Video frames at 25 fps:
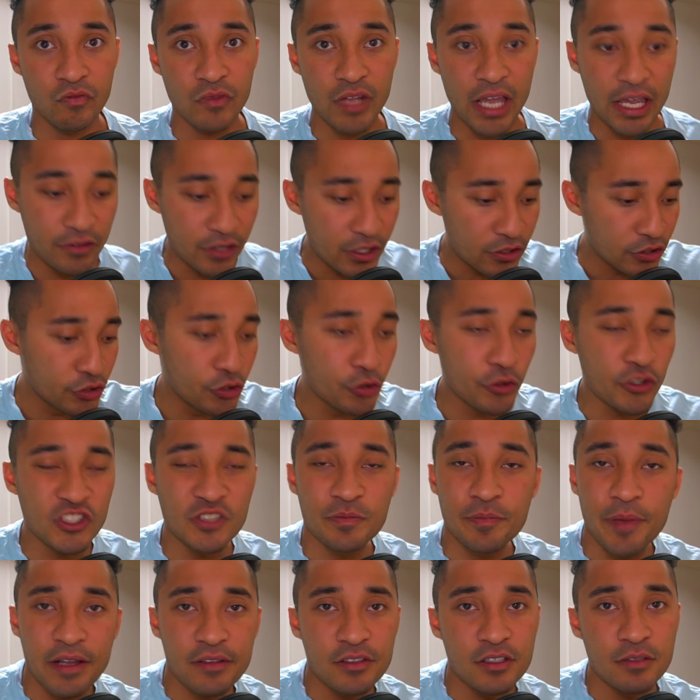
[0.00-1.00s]
And then you're
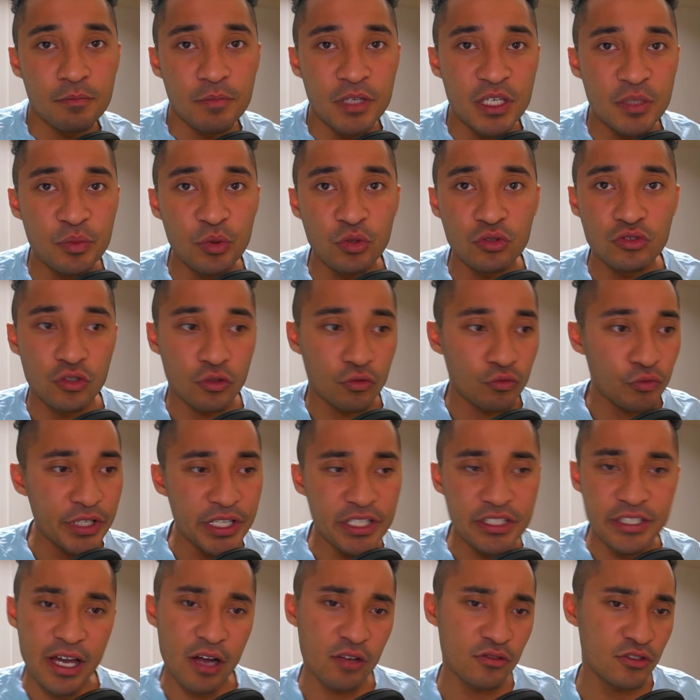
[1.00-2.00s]
expecting people to
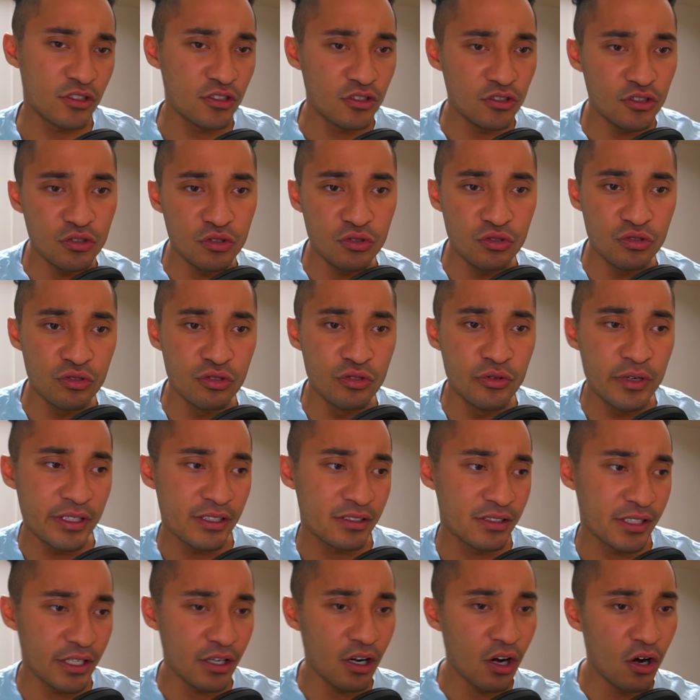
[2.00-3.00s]
reach out to you and say,